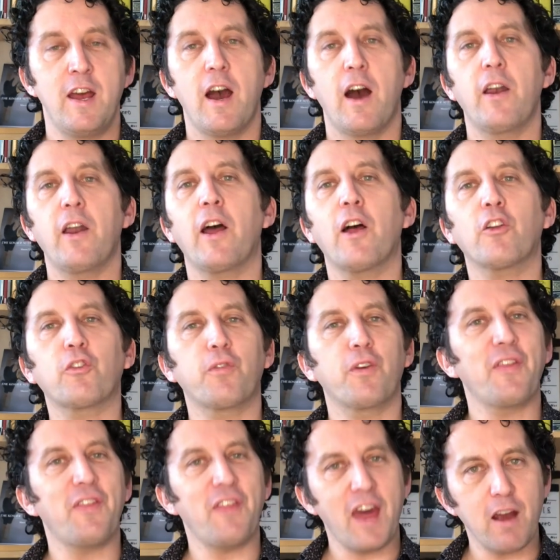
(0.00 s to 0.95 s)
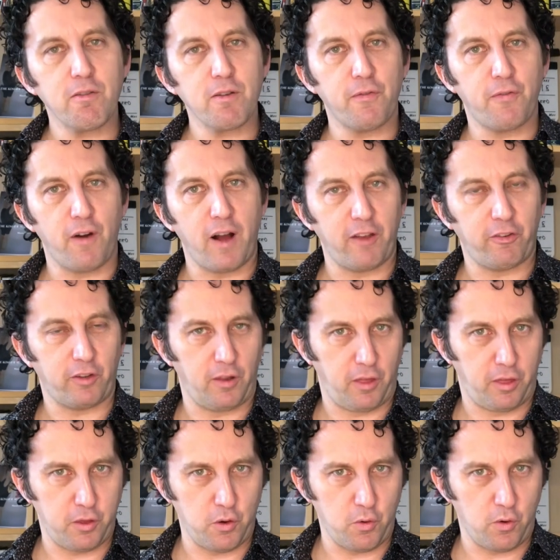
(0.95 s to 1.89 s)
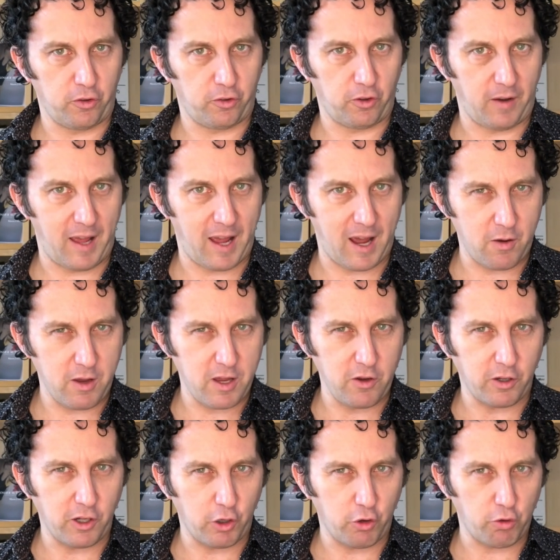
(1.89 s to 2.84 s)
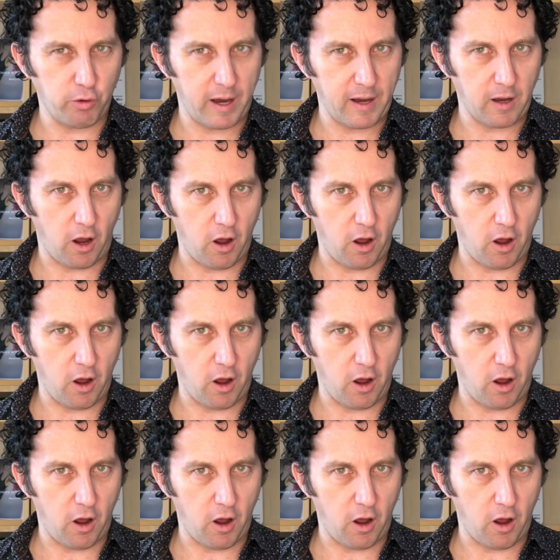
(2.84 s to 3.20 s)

and I ask for their advice and thoughts on how you can create